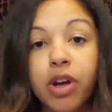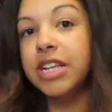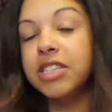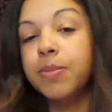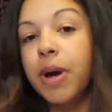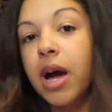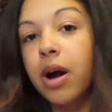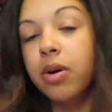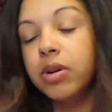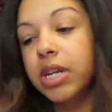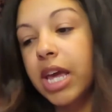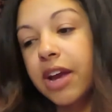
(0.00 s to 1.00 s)
That's
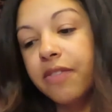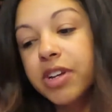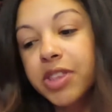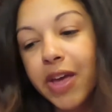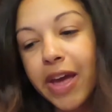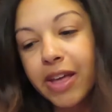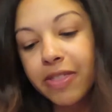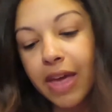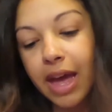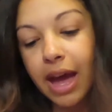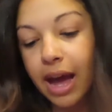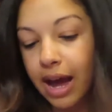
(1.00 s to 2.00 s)
about everything
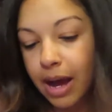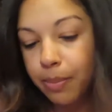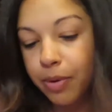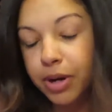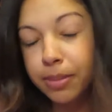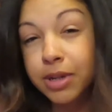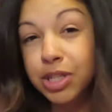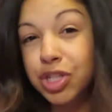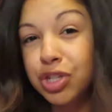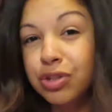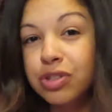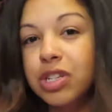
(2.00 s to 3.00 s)
that I pretty much
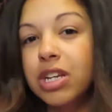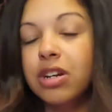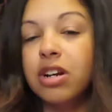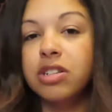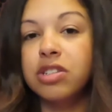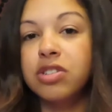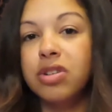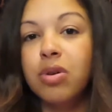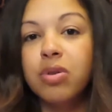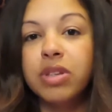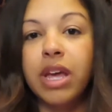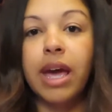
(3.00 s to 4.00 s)
used in nursing
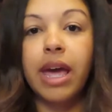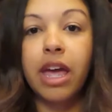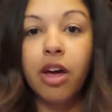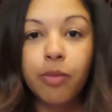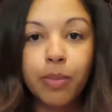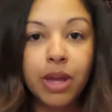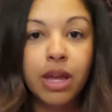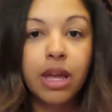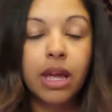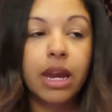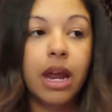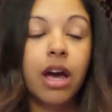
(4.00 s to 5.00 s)
school that helped me,
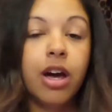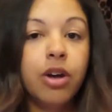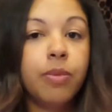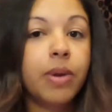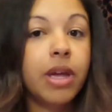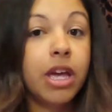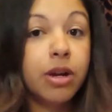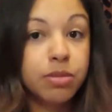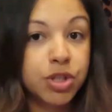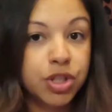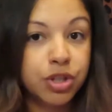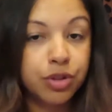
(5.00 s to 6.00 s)
and I hope it
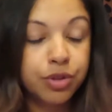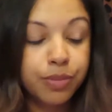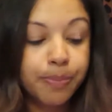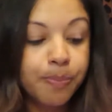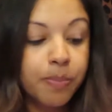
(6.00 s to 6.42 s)
helps you.